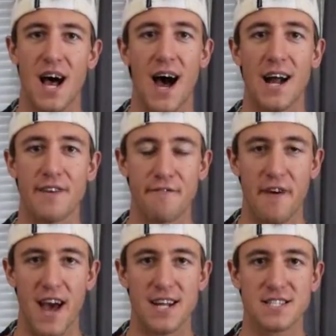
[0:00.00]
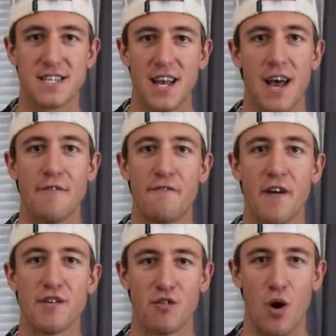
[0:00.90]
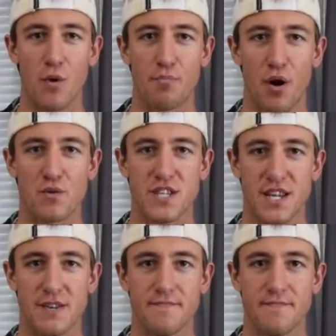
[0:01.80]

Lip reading: high in fats, and very low in protein.